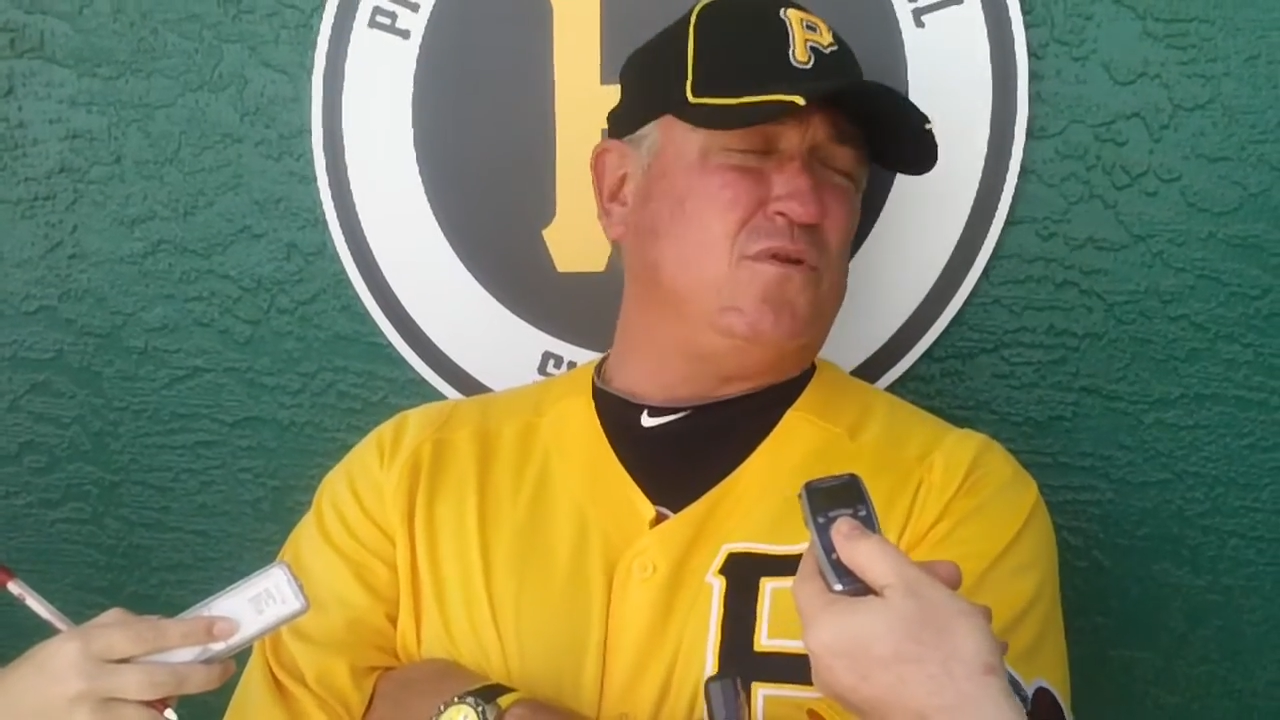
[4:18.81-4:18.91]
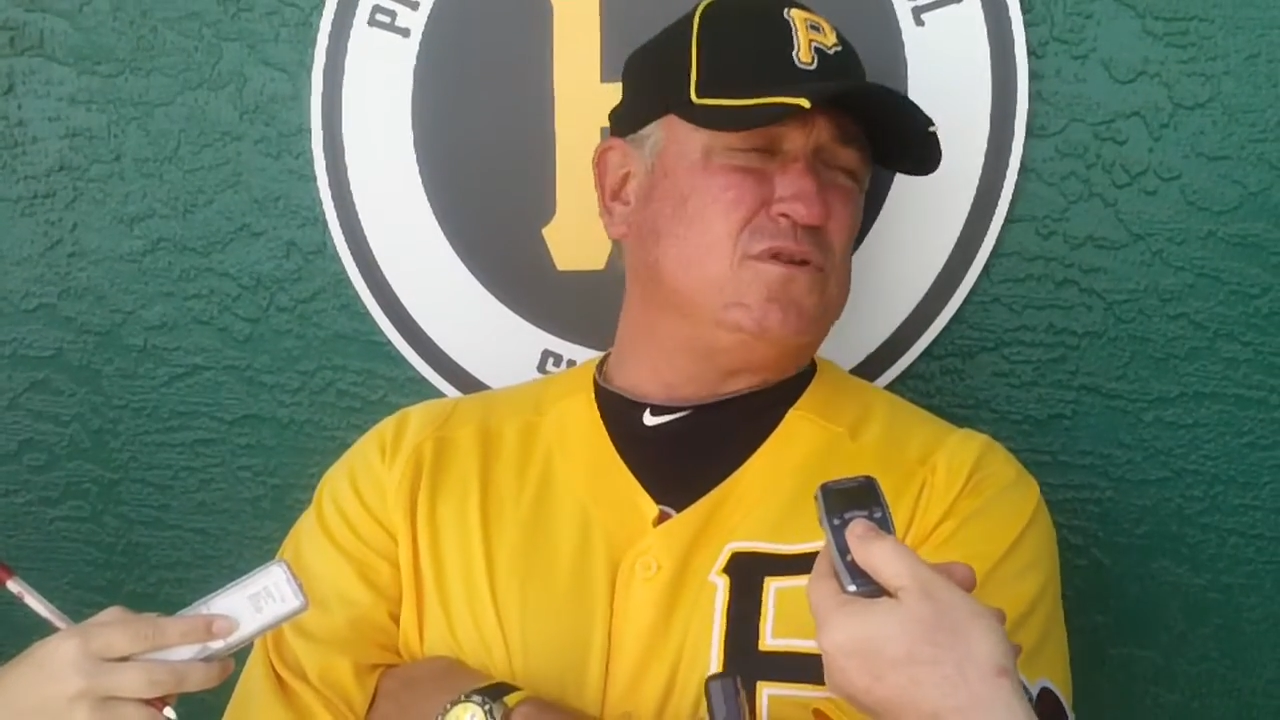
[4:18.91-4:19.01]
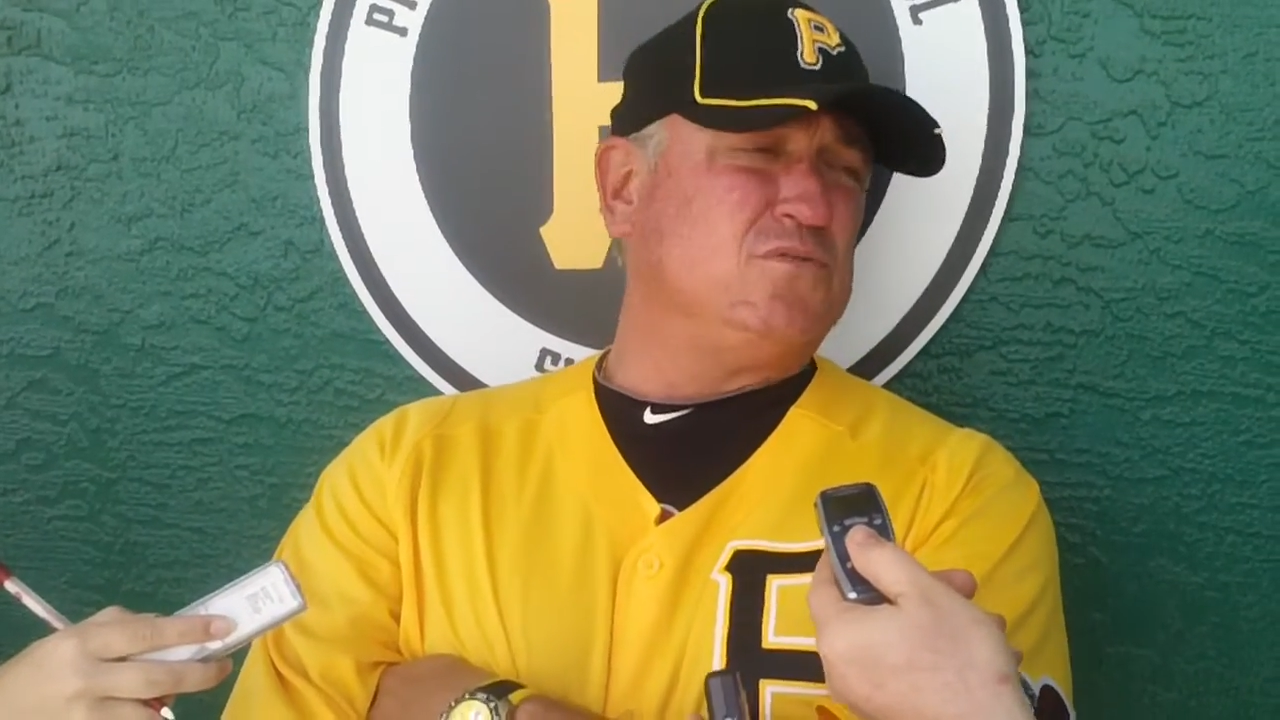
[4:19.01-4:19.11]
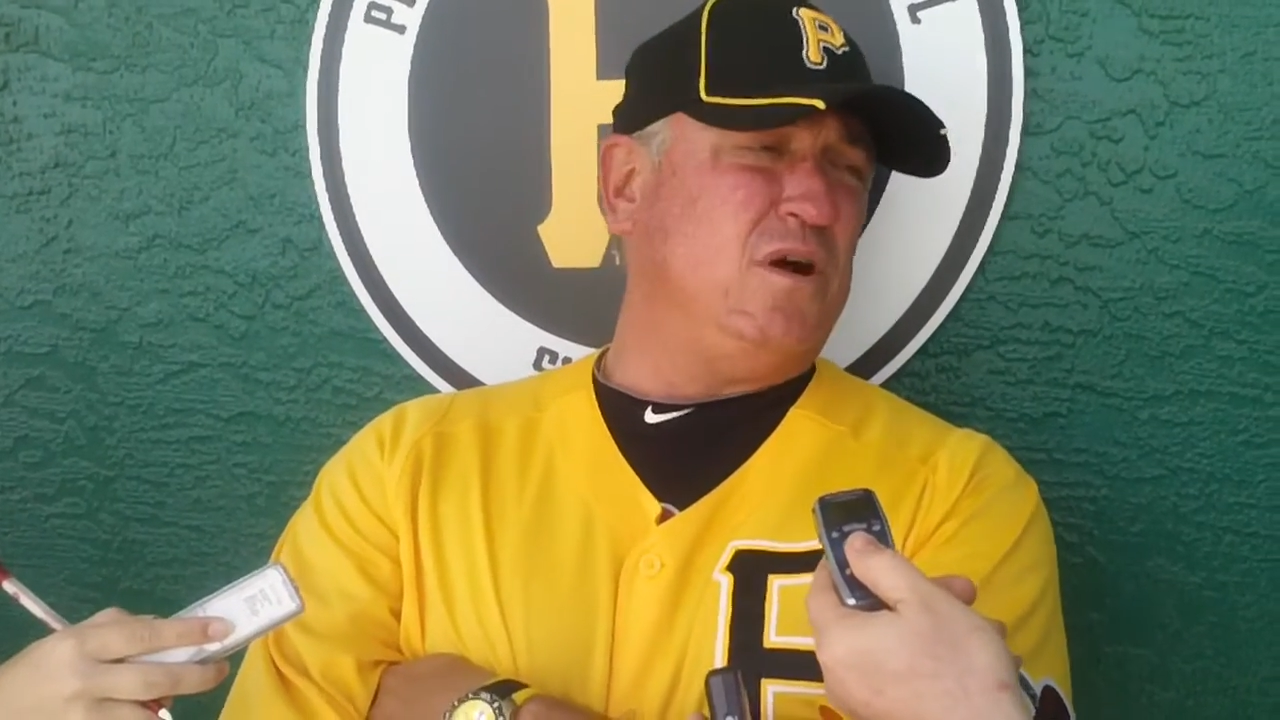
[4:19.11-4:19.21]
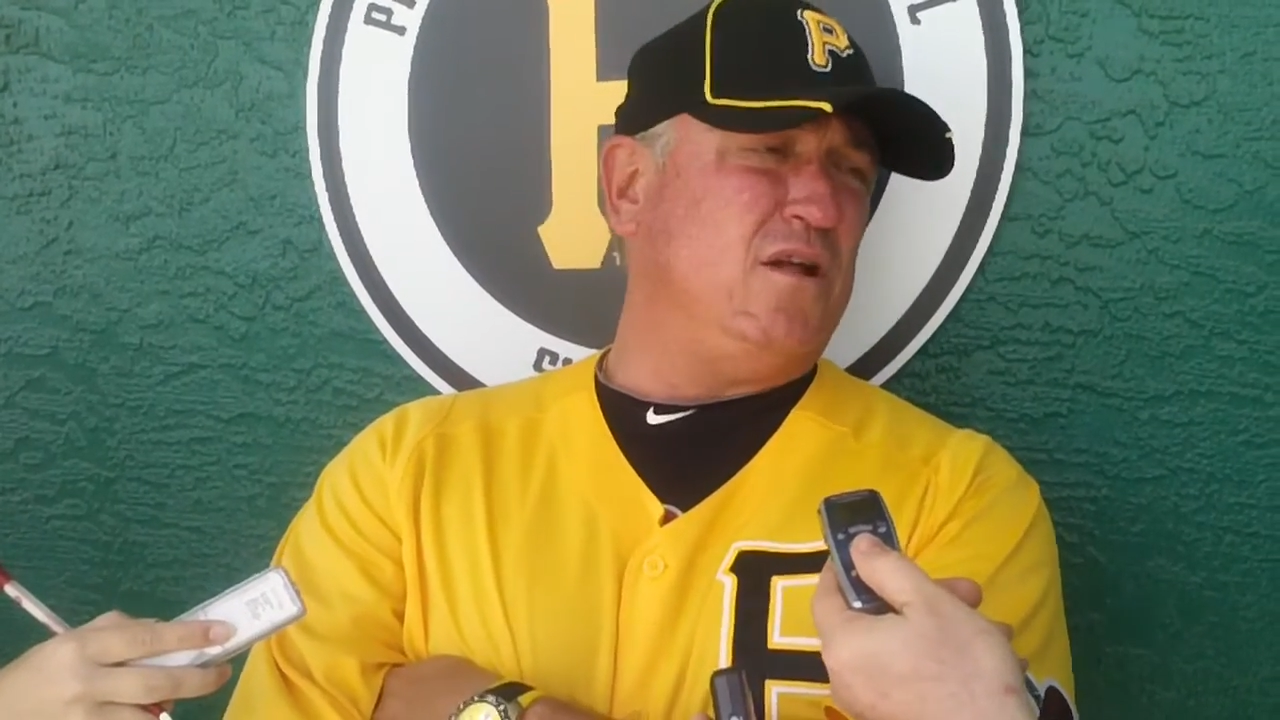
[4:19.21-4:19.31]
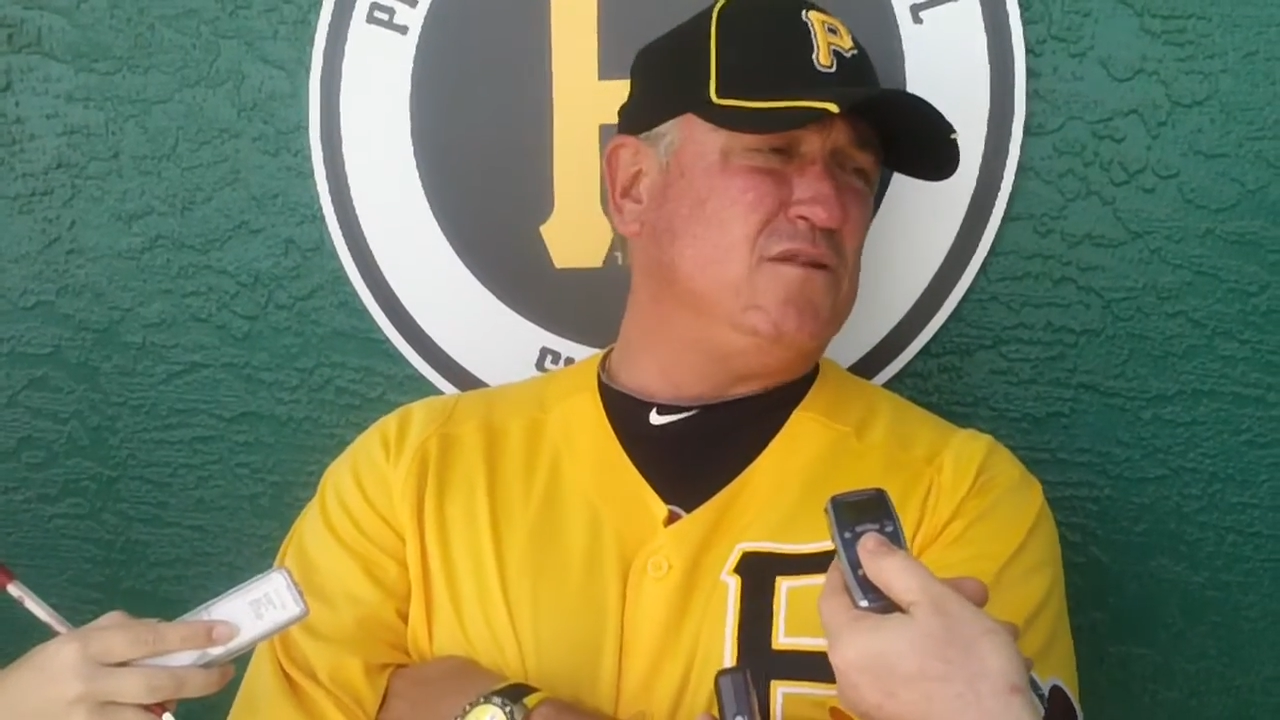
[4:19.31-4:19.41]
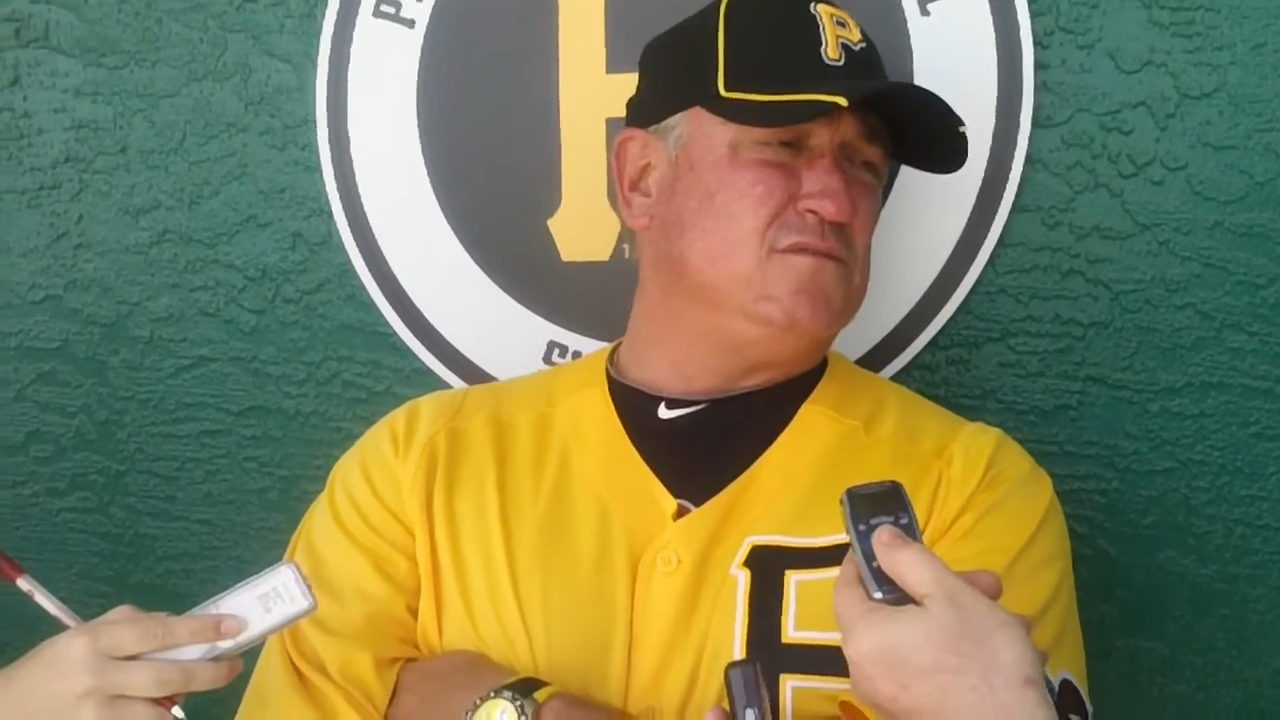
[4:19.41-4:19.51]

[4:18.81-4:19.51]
role as well.